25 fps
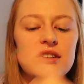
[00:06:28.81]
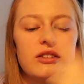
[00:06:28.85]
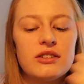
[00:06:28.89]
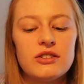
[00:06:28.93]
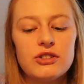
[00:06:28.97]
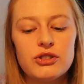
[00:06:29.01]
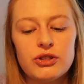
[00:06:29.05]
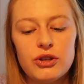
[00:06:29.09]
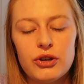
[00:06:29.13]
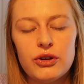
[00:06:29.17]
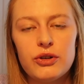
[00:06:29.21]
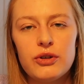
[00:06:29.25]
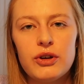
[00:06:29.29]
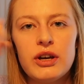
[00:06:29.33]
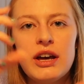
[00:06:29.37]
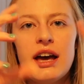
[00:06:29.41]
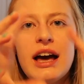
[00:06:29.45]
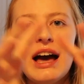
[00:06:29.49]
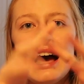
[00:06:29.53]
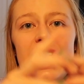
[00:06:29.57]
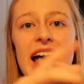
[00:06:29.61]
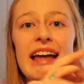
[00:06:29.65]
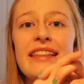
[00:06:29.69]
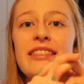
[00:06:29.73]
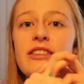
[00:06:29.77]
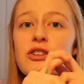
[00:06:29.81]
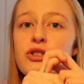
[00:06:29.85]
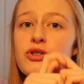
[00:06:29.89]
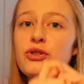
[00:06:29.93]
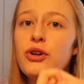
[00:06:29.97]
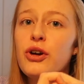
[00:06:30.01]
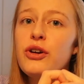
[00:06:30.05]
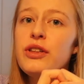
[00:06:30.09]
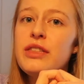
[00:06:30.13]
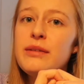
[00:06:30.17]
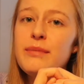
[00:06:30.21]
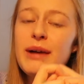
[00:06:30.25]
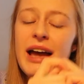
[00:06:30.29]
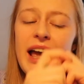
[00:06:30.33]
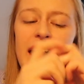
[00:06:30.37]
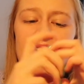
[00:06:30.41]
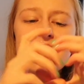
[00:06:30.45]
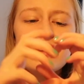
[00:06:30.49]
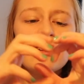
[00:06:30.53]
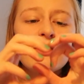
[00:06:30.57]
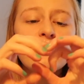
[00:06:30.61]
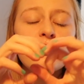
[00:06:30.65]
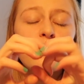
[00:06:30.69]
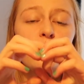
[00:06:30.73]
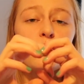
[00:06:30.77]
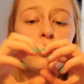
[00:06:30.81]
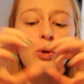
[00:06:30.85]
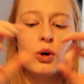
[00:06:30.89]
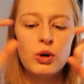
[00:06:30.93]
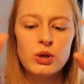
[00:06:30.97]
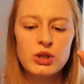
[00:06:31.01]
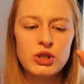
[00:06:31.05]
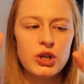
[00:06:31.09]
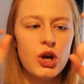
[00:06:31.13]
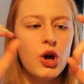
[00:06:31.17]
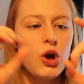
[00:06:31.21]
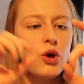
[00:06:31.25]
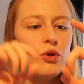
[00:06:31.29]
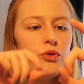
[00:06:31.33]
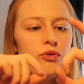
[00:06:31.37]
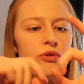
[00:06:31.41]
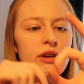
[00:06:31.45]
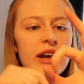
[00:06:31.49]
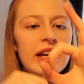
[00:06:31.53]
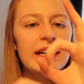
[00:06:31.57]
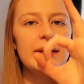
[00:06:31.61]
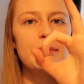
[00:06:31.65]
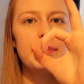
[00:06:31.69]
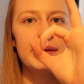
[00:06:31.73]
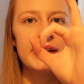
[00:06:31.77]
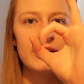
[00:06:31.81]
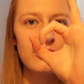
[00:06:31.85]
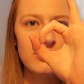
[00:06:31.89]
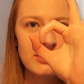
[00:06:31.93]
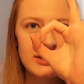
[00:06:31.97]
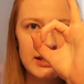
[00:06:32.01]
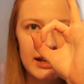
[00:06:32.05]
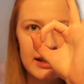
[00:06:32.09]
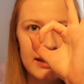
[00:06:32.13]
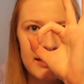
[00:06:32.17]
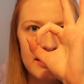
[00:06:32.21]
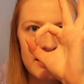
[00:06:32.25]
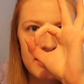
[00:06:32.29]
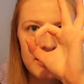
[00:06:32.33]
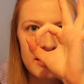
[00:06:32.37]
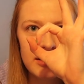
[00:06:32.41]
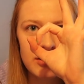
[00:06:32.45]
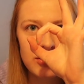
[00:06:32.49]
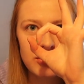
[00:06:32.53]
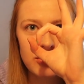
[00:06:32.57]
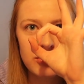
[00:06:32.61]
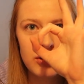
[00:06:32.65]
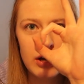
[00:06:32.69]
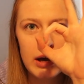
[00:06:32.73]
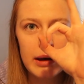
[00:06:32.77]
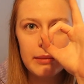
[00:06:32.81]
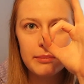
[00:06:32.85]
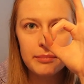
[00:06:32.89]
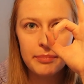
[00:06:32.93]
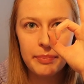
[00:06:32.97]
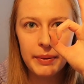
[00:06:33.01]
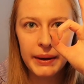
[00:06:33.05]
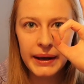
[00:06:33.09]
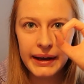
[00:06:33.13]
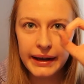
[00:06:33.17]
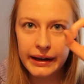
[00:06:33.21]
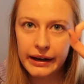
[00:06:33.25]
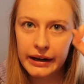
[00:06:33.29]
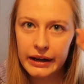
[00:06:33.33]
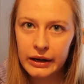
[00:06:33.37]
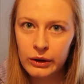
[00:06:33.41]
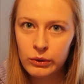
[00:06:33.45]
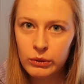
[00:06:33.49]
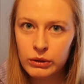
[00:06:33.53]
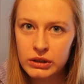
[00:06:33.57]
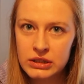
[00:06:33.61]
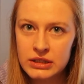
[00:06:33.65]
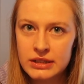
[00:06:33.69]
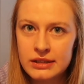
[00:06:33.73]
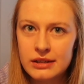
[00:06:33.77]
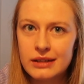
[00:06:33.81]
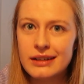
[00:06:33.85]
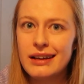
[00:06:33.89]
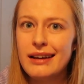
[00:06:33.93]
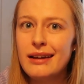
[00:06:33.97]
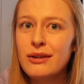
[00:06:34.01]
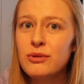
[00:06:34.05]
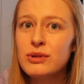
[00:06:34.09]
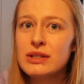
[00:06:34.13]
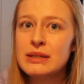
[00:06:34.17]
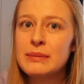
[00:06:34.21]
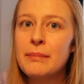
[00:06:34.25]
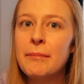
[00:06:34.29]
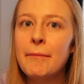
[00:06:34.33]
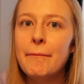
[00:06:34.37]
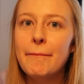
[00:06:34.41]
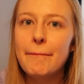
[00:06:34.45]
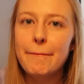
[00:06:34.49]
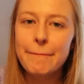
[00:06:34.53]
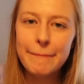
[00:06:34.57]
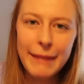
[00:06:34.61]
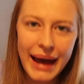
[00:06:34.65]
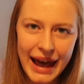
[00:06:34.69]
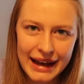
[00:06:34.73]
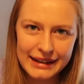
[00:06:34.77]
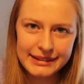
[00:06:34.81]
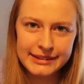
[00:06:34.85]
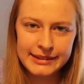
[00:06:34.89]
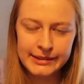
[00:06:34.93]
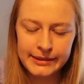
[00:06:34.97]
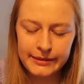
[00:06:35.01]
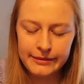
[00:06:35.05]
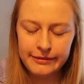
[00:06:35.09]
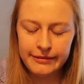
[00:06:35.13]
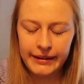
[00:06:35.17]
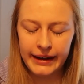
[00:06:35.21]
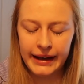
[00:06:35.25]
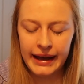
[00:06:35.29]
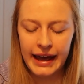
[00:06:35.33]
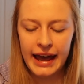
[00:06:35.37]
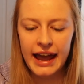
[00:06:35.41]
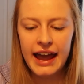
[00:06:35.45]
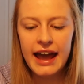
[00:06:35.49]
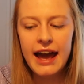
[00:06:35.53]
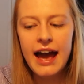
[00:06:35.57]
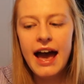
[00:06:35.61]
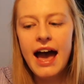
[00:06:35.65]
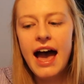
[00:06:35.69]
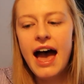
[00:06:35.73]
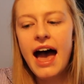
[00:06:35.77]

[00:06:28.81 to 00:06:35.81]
So I had this growth in my hand, and it was really big. It was like this big. It was massive, okay?